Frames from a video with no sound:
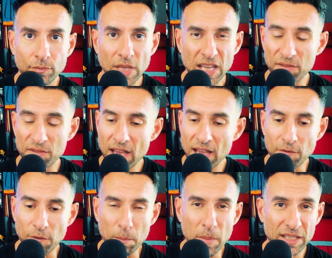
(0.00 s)
And if they have a
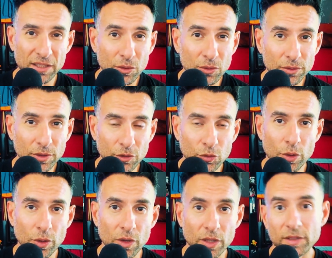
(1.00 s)
mental
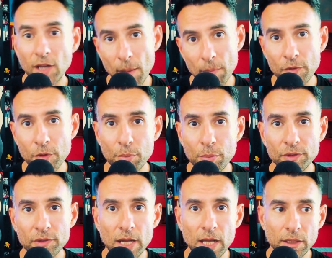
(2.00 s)
disorder on top of their
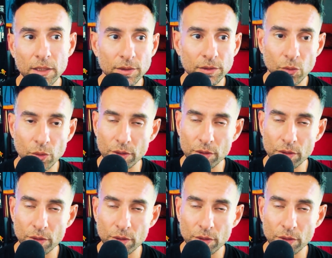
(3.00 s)
personality disorder,